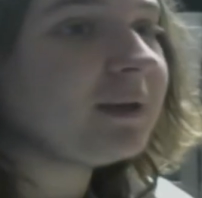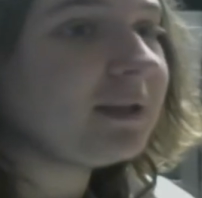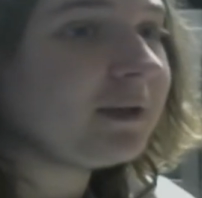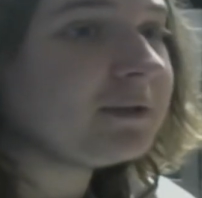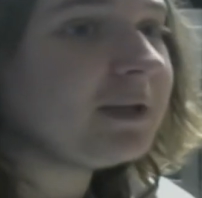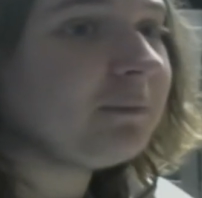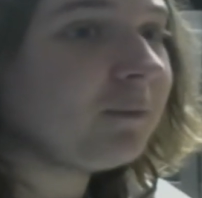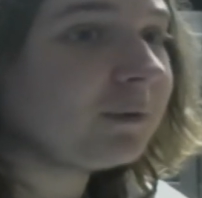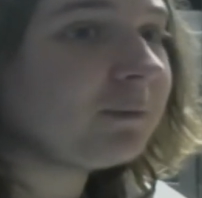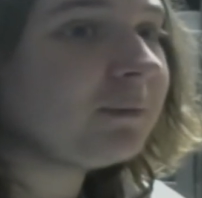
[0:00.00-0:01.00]
that could take
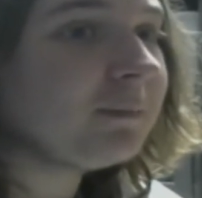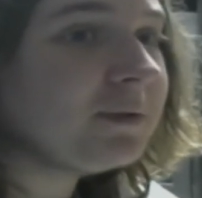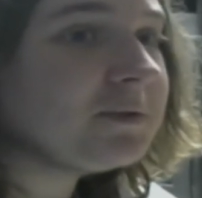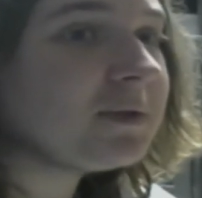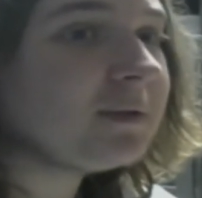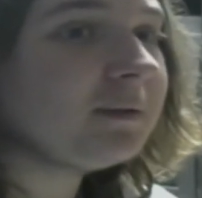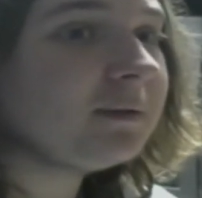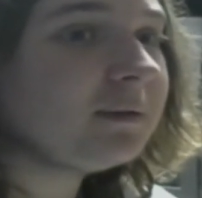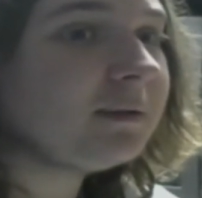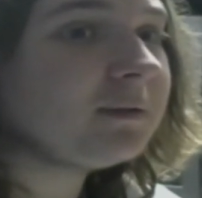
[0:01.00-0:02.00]
more than one punch. It